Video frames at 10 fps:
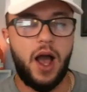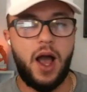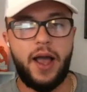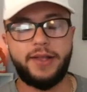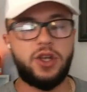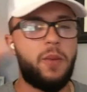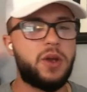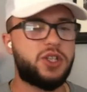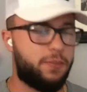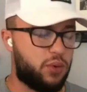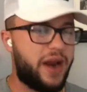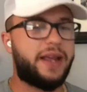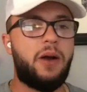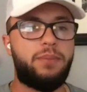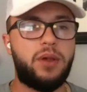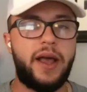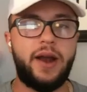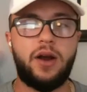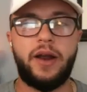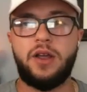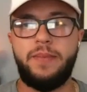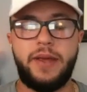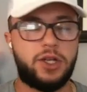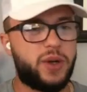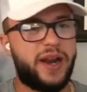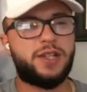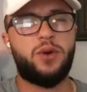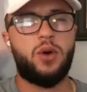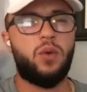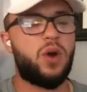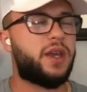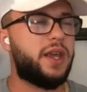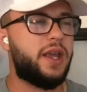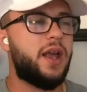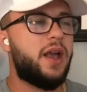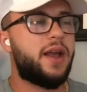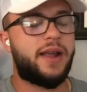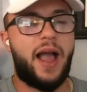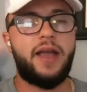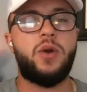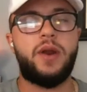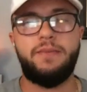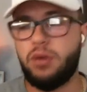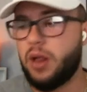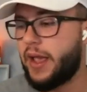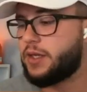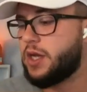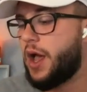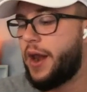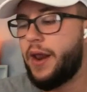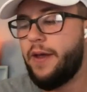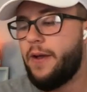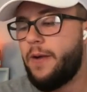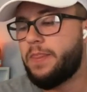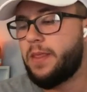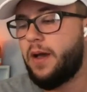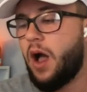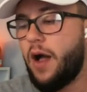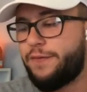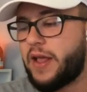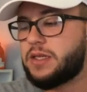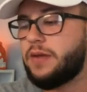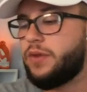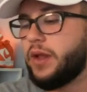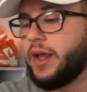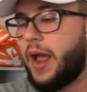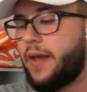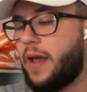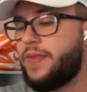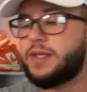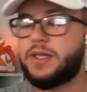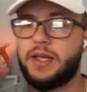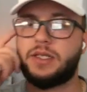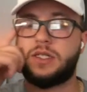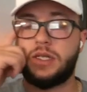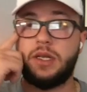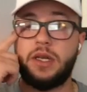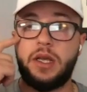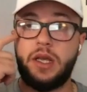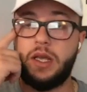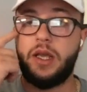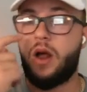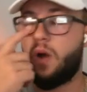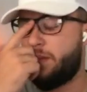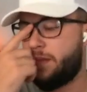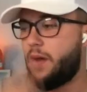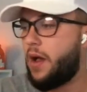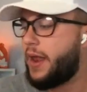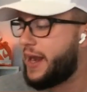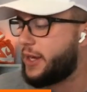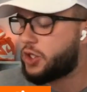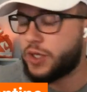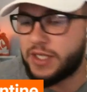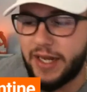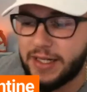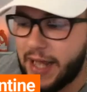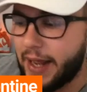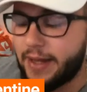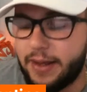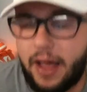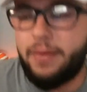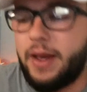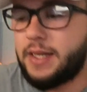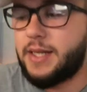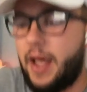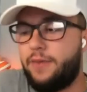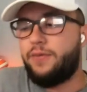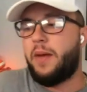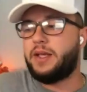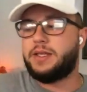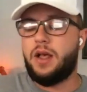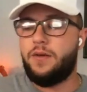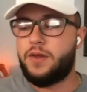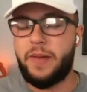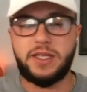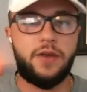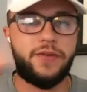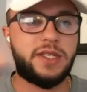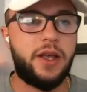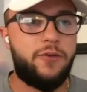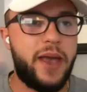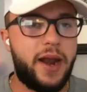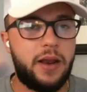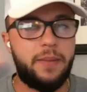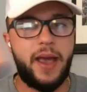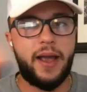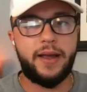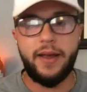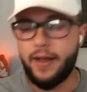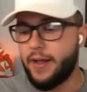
Uh, it's almost a breakout player. It could be a transfer, a rookie, guy who didn't play a ton. Offensively, and this is, you know, an interesting take. I'm going to say for myself, give myself a self pat on the back.